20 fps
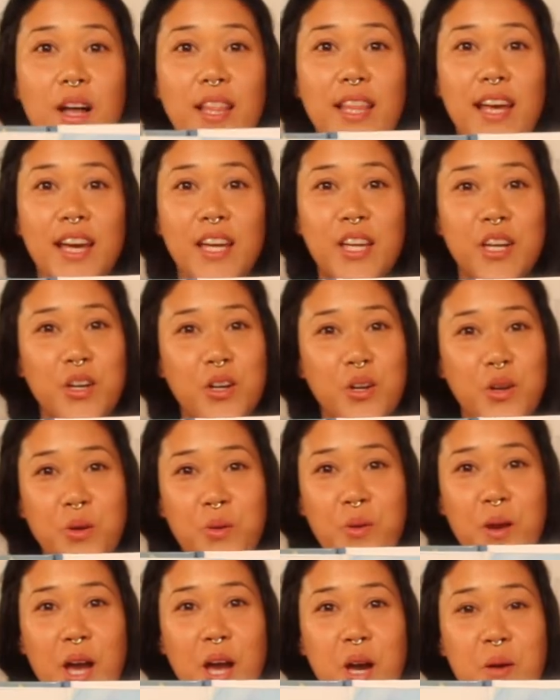like a
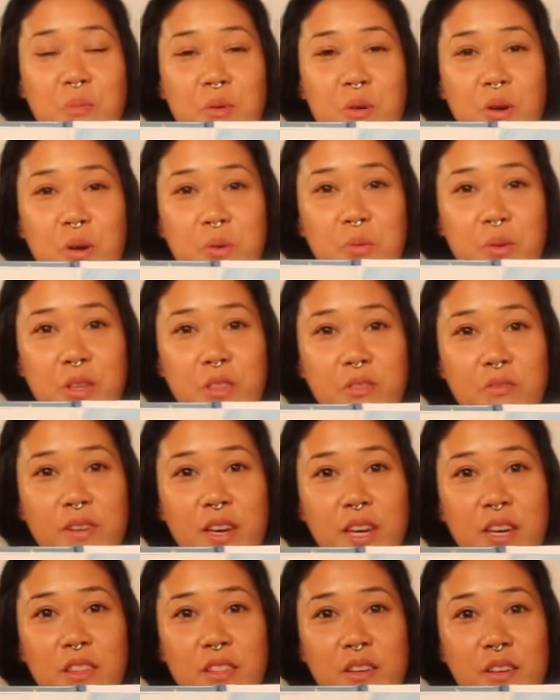crab or with
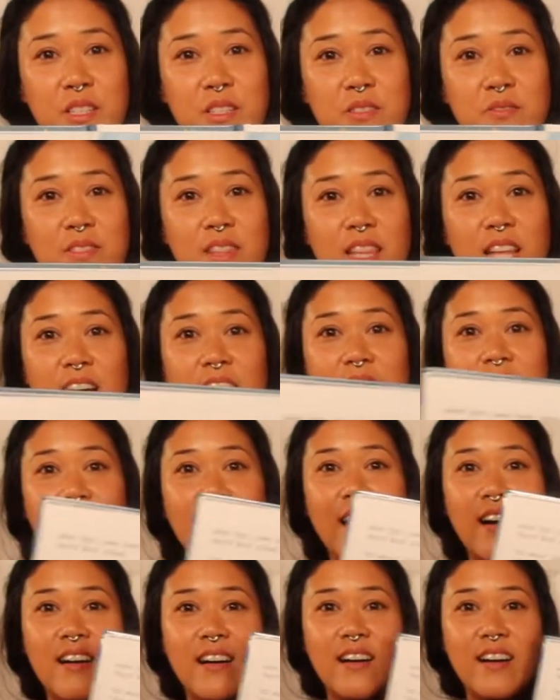feathers fly
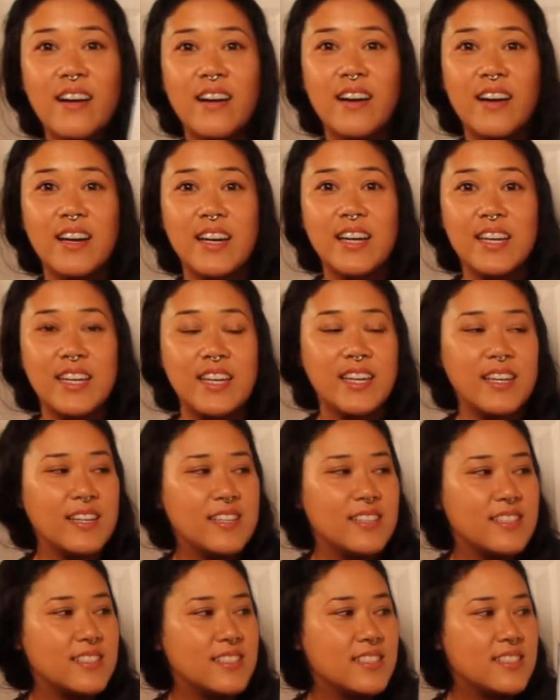high.
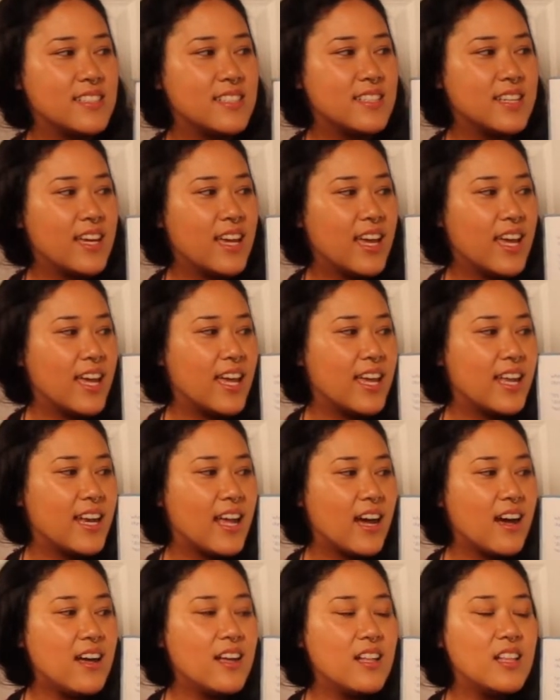And
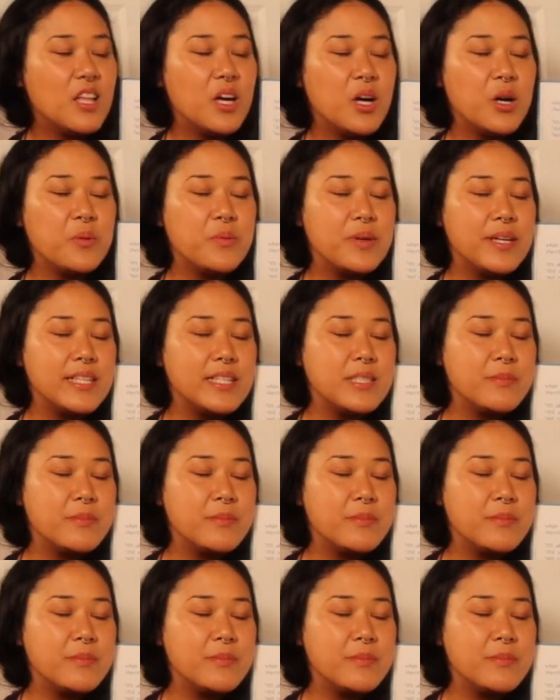I'll always